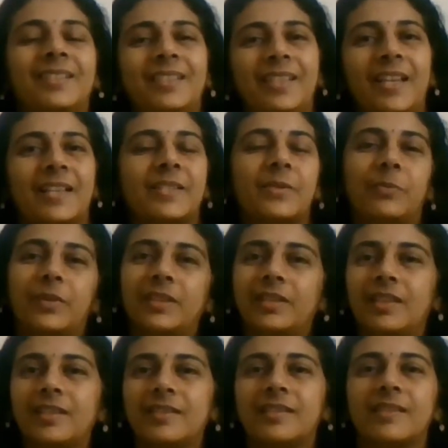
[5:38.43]
Yes, with
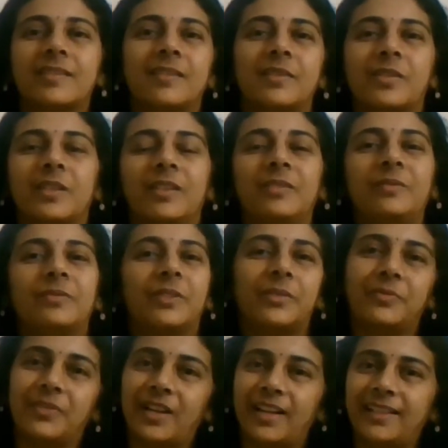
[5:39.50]
this discussion we
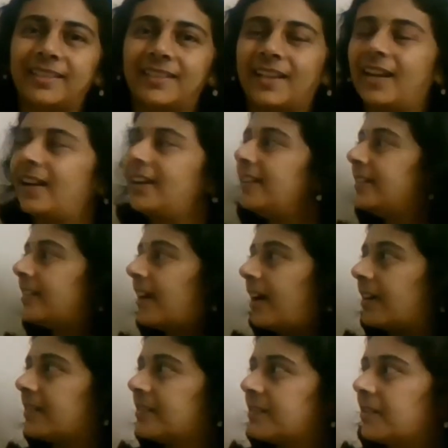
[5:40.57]
find that the
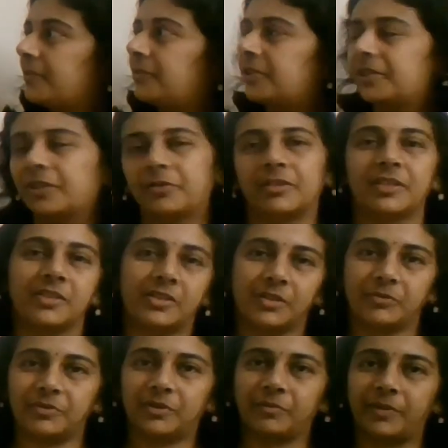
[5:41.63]
answer for the
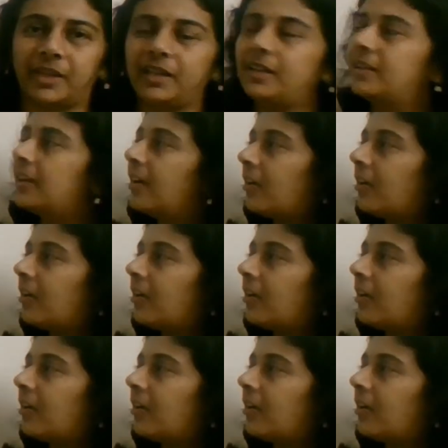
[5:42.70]
question would be